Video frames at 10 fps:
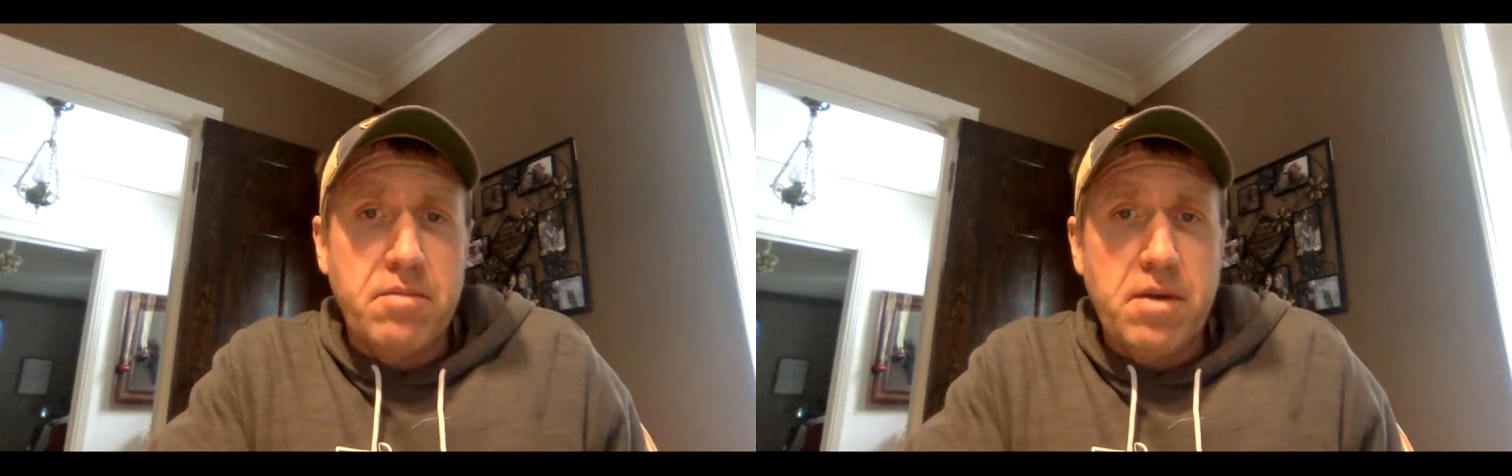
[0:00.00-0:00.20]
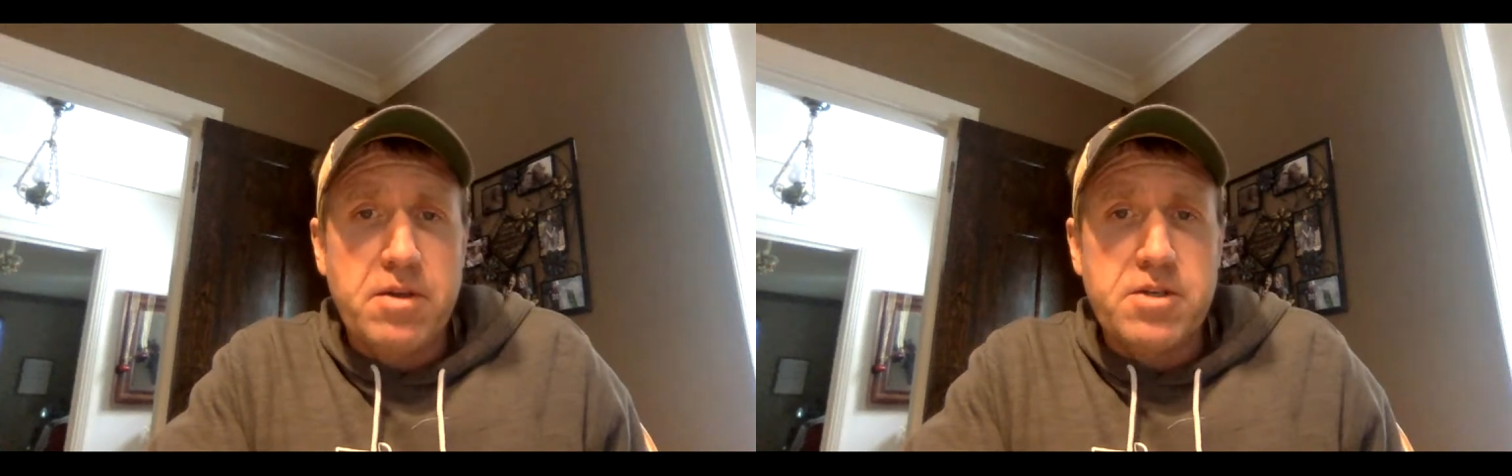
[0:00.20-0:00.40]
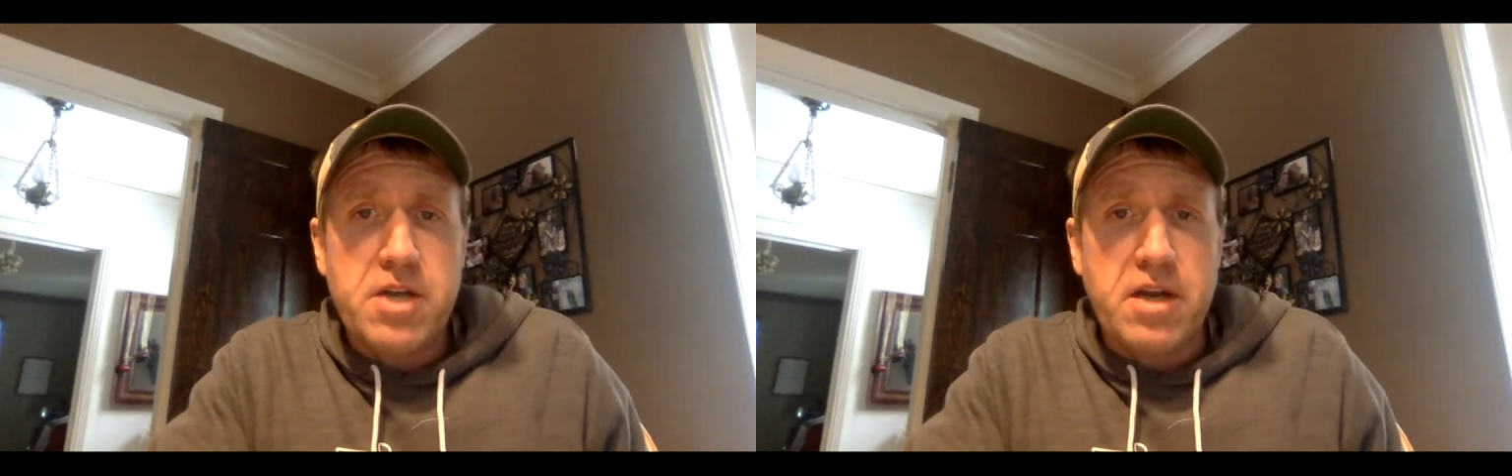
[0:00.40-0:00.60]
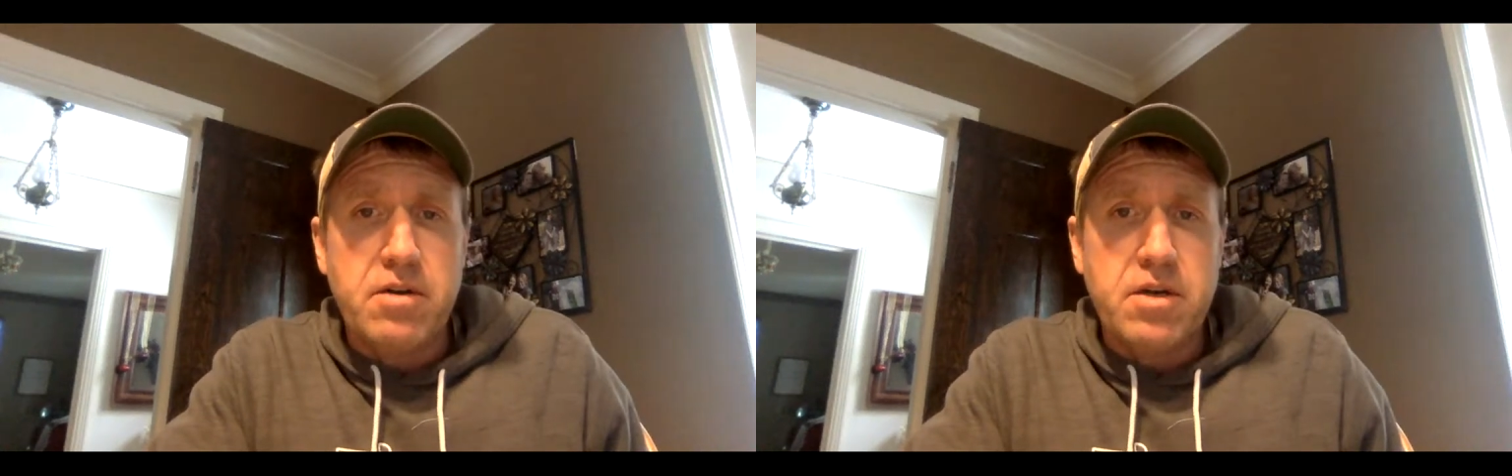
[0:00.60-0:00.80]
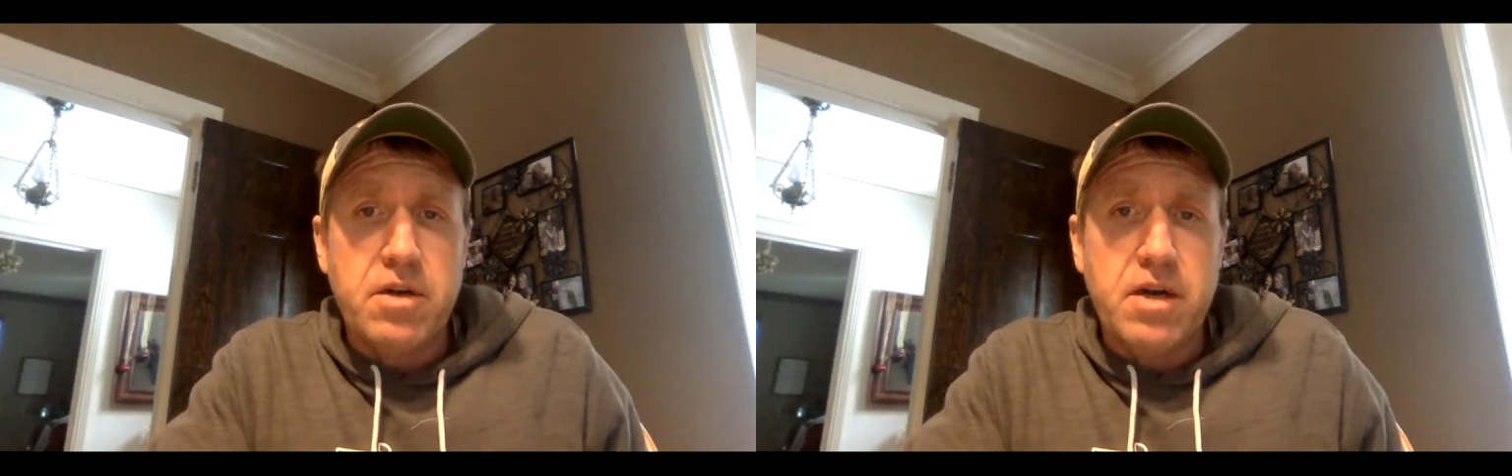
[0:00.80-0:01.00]
maybe check
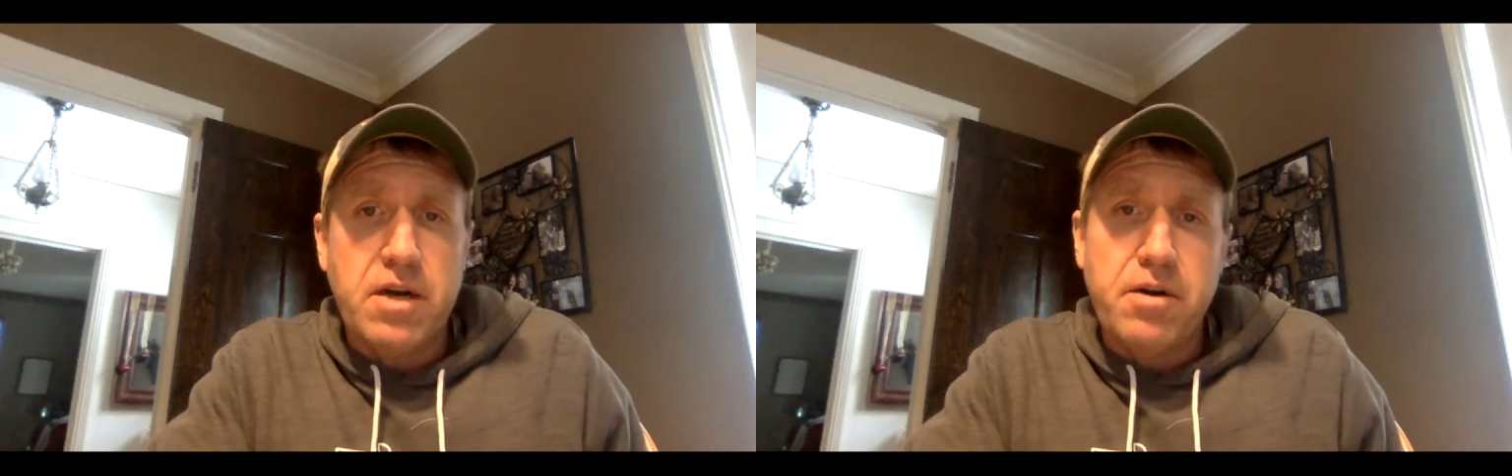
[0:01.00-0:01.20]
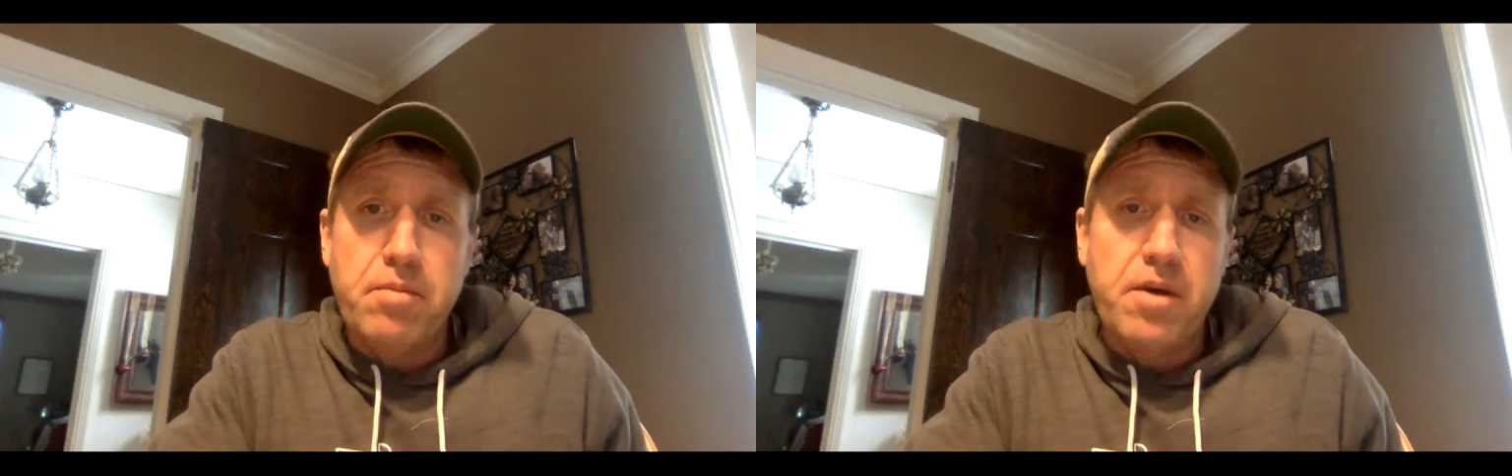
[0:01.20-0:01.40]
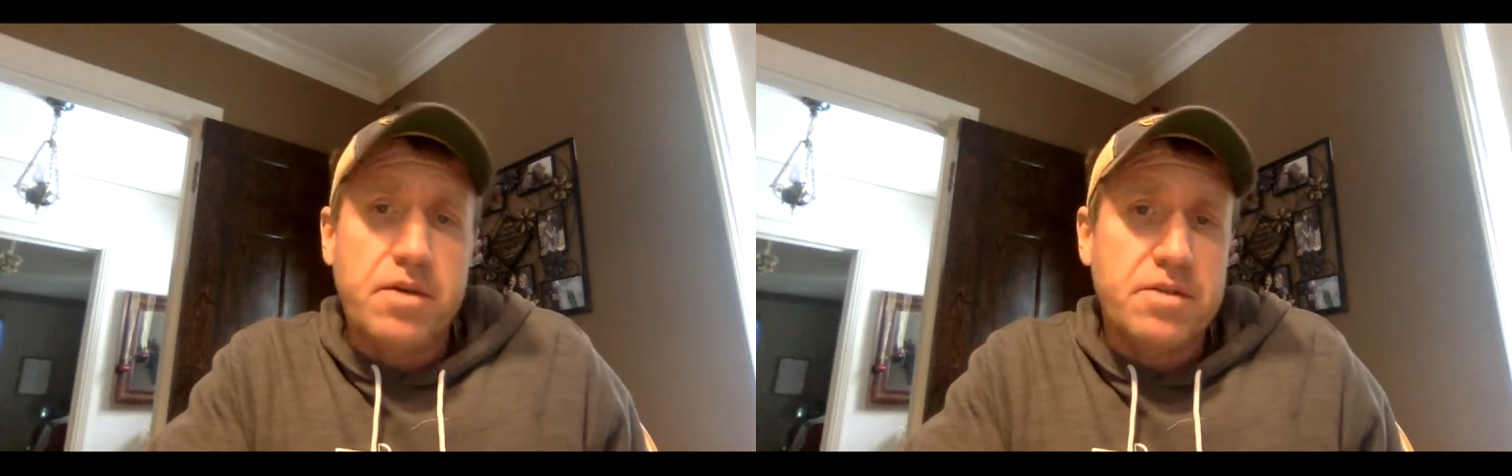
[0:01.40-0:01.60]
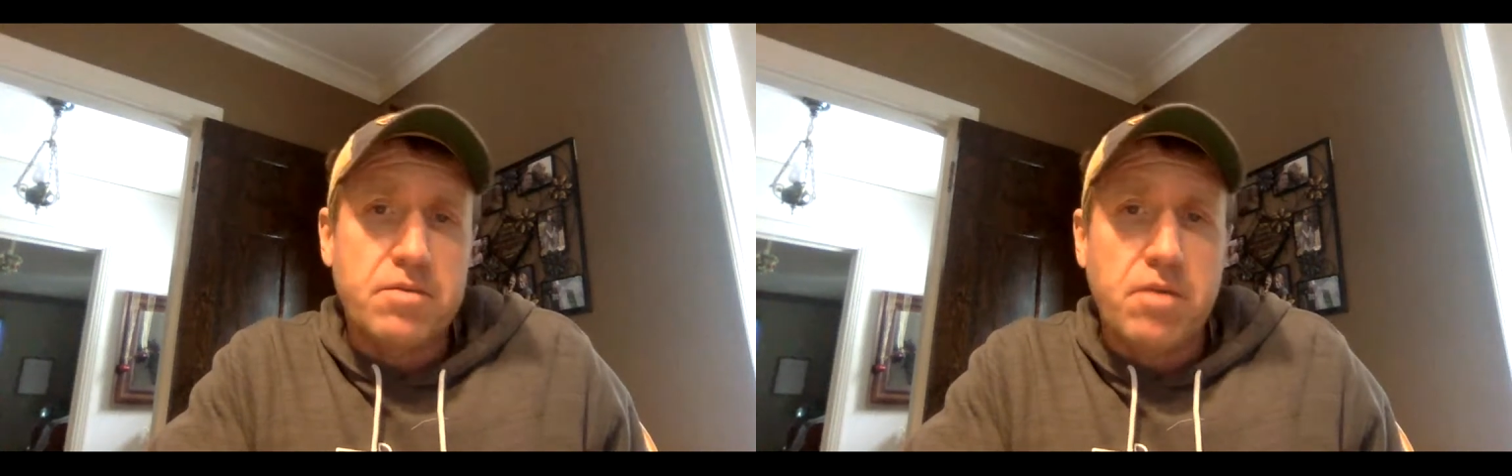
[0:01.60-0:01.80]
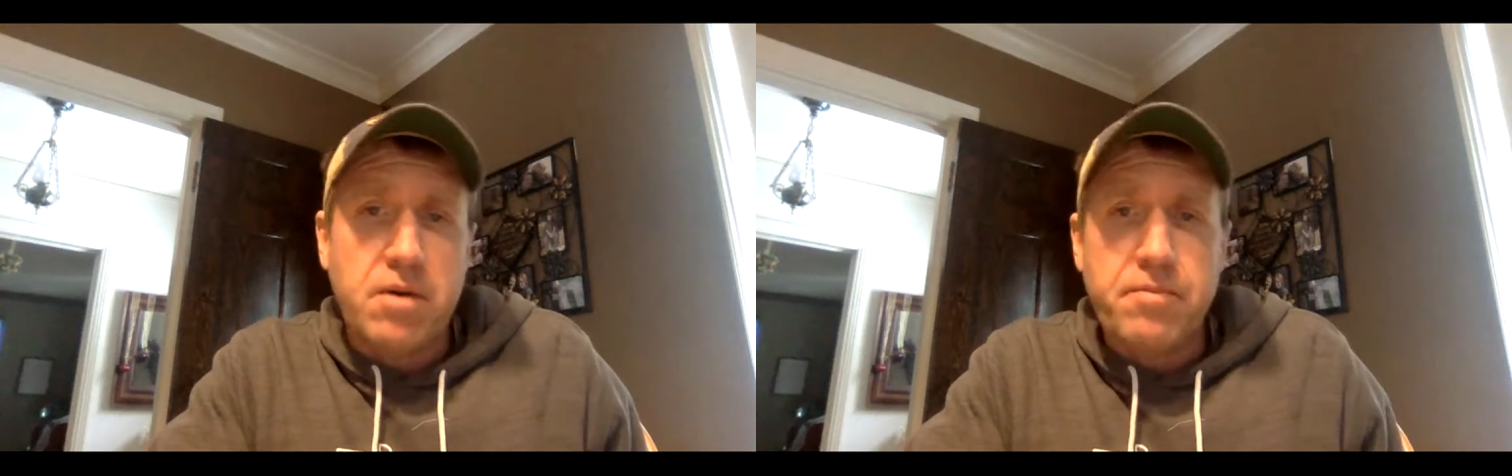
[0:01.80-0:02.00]
out Grid Pals as
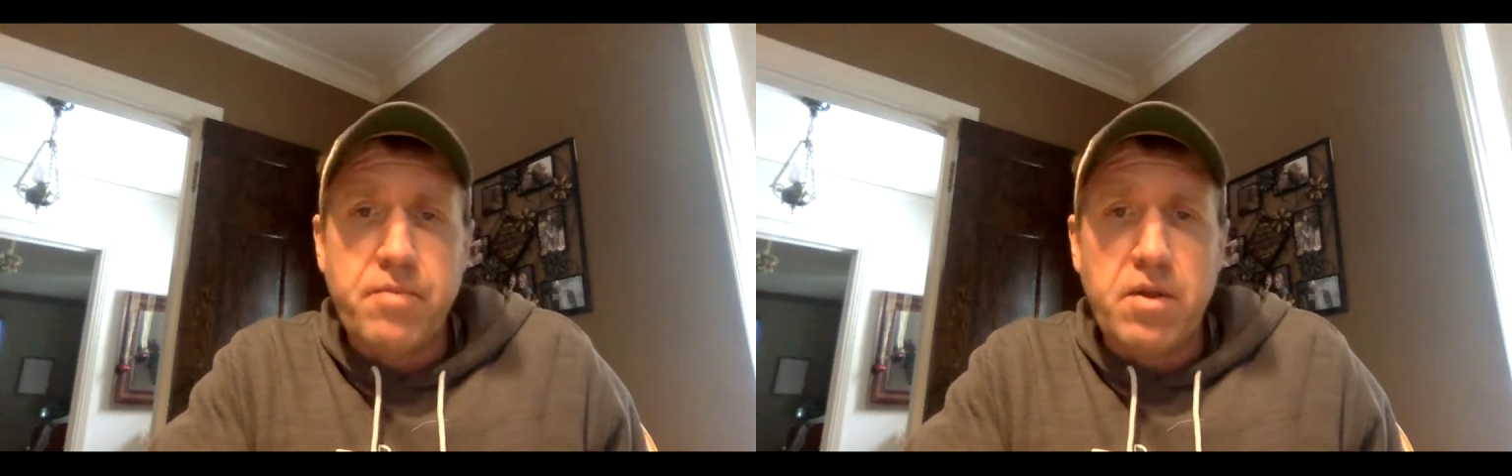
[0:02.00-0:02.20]
well.